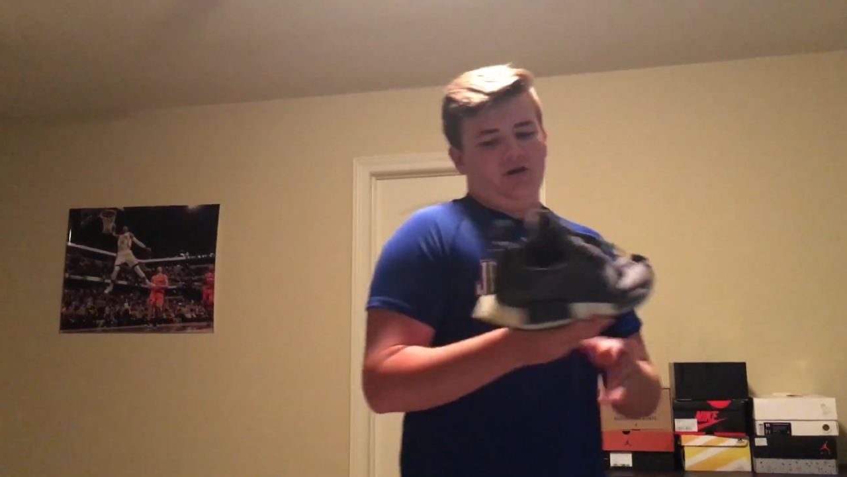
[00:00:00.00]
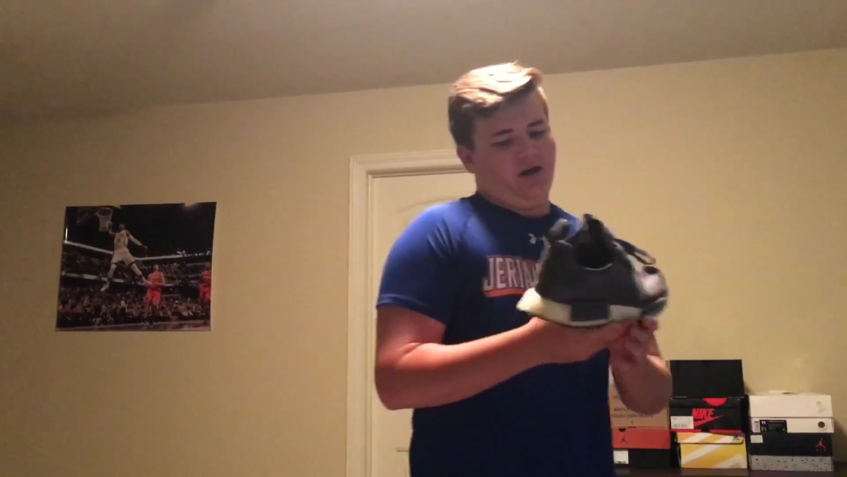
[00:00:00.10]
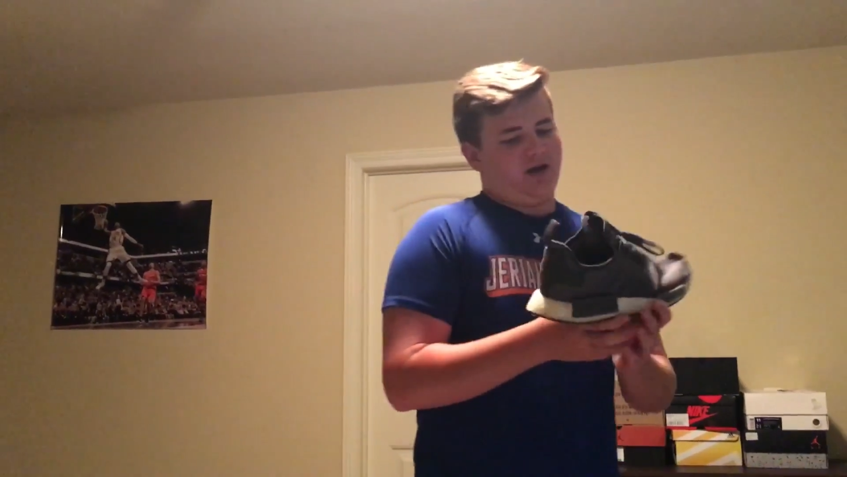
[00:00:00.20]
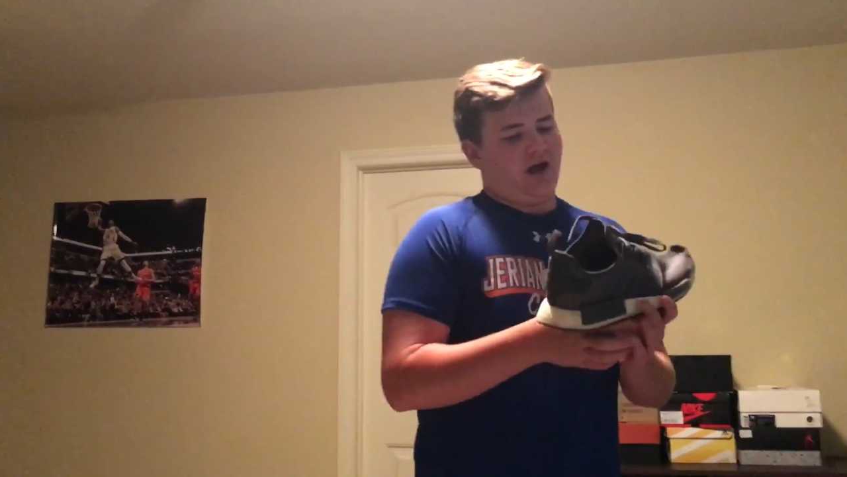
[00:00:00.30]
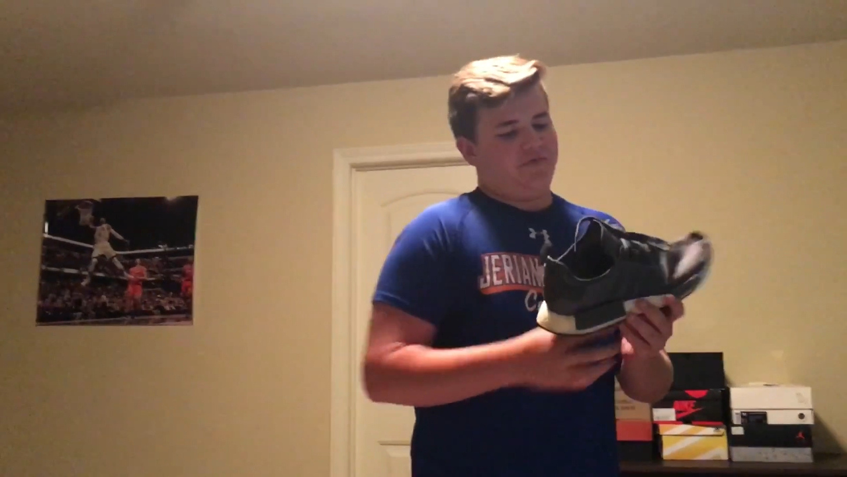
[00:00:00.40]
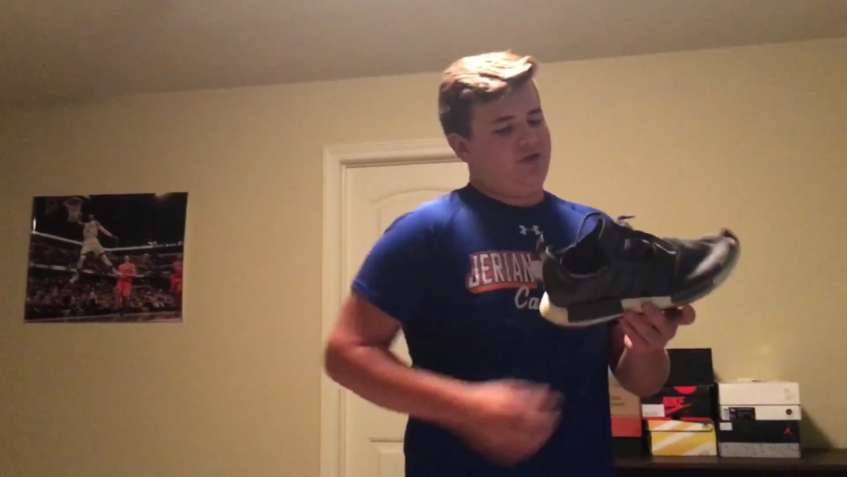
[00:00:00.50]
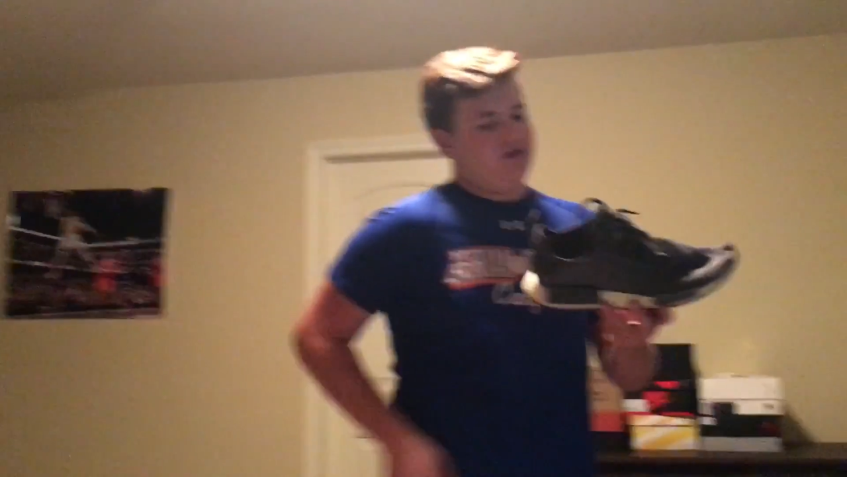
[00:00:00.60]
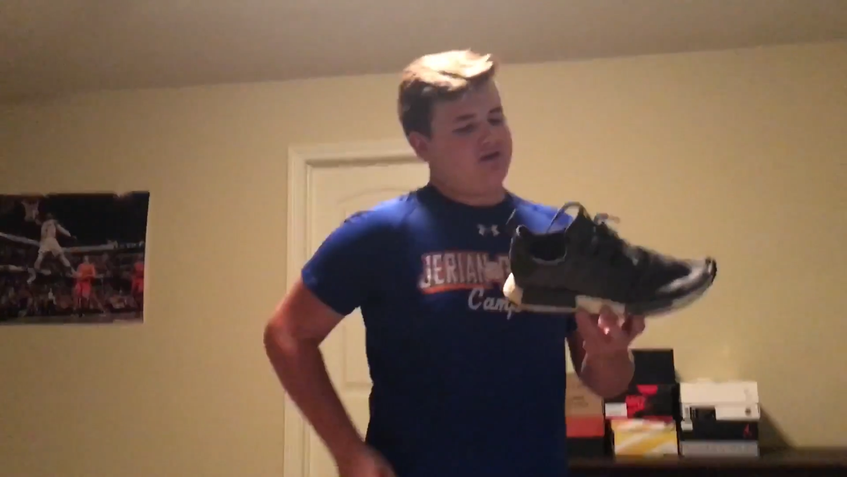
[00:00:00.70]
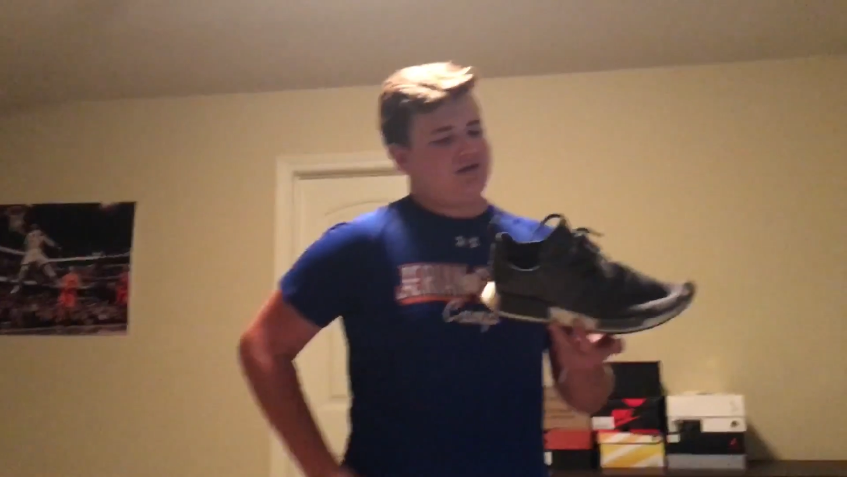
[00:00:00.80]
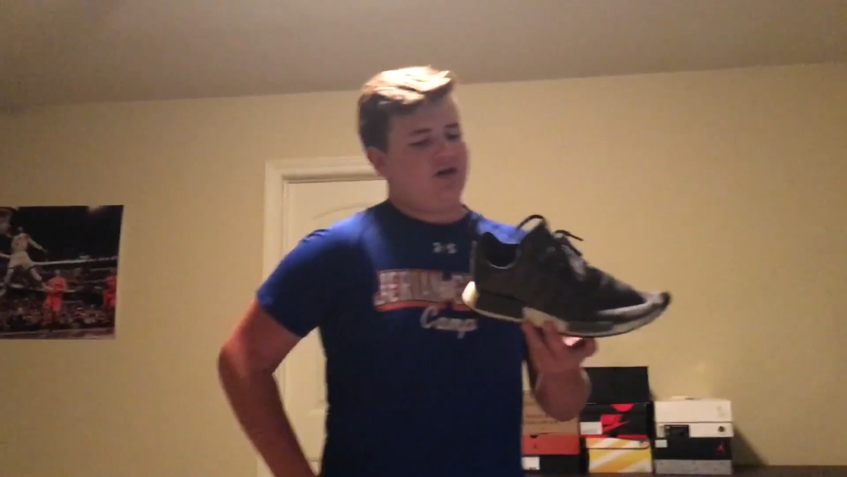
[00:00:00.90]
I got
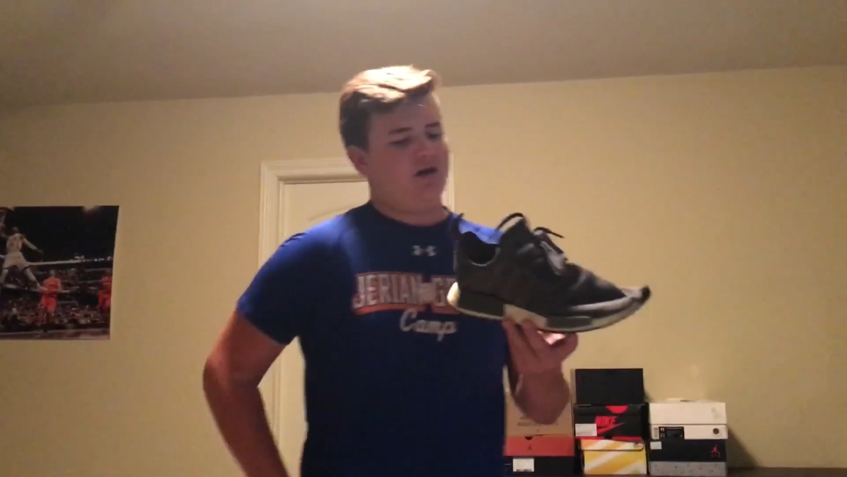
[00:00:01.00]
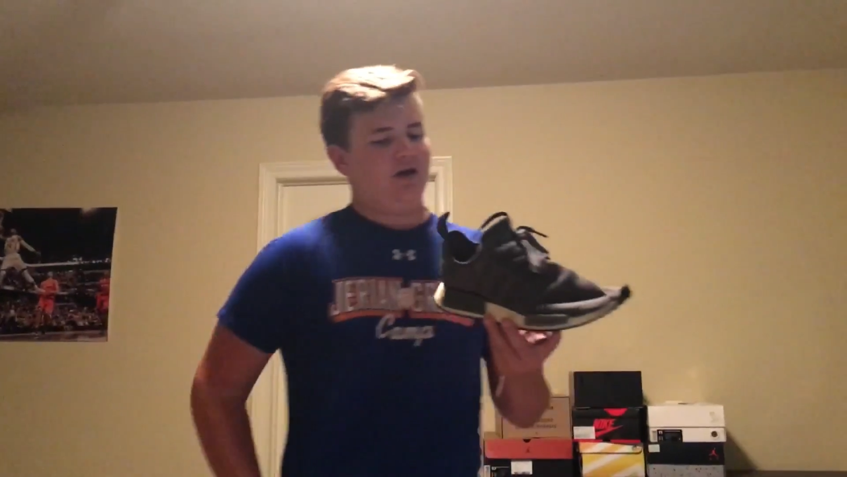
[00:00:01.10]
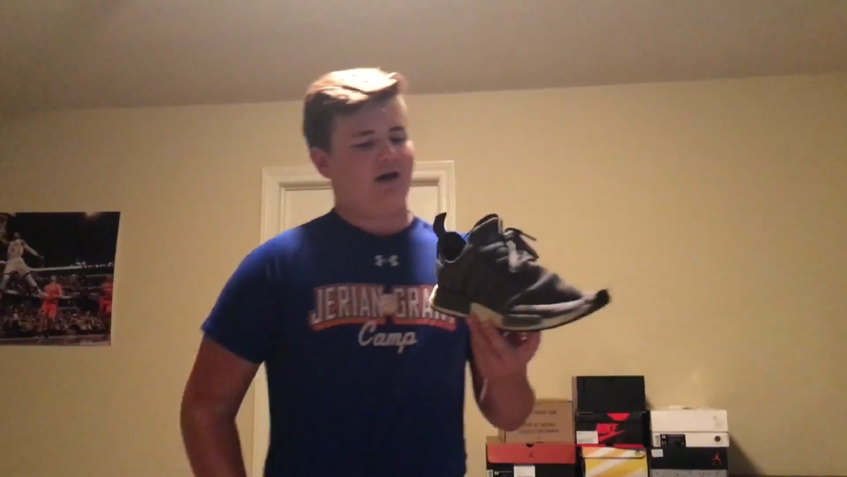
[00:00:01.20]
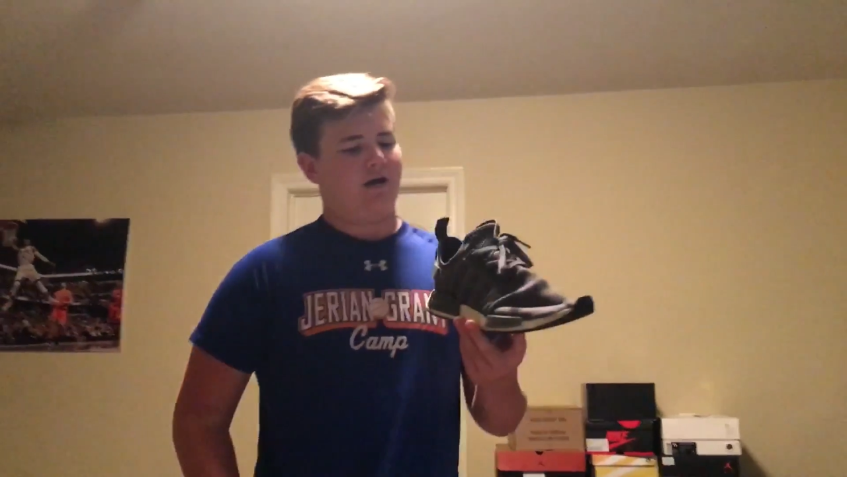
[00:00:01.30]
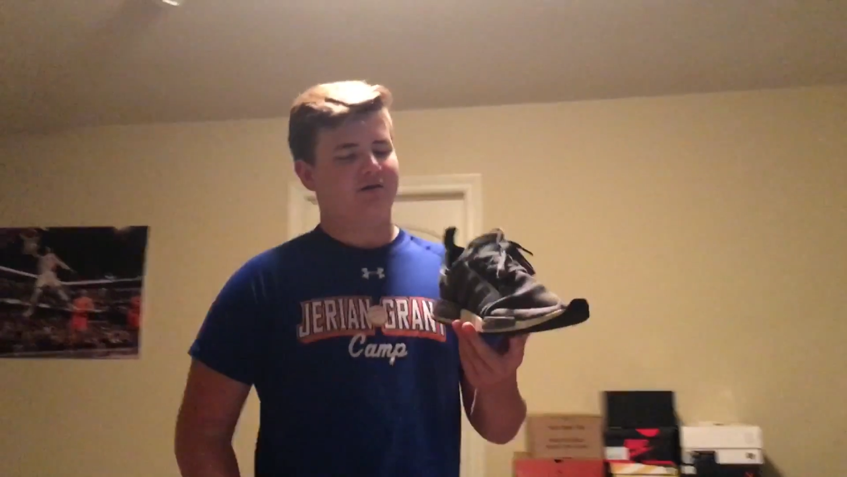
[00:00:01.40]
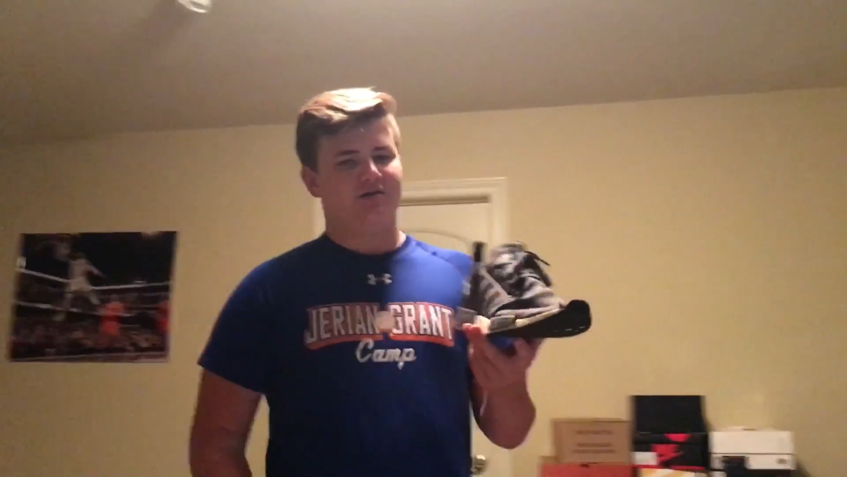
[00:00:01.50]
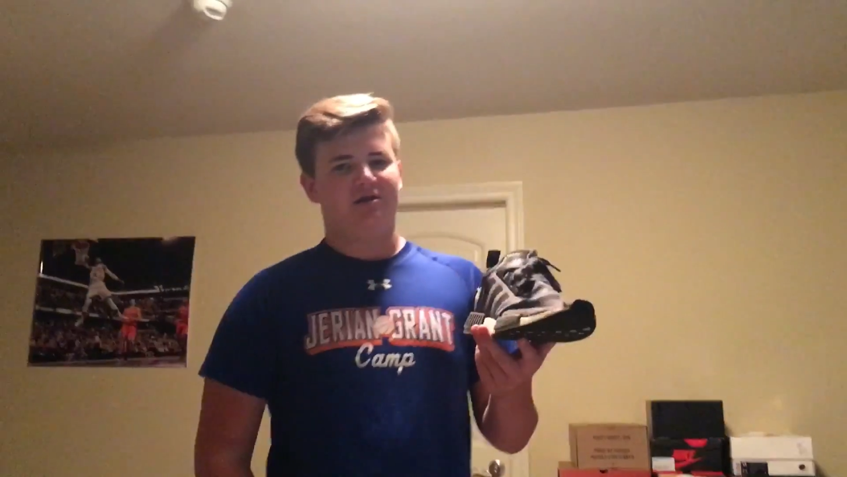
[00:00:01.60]
these. I was in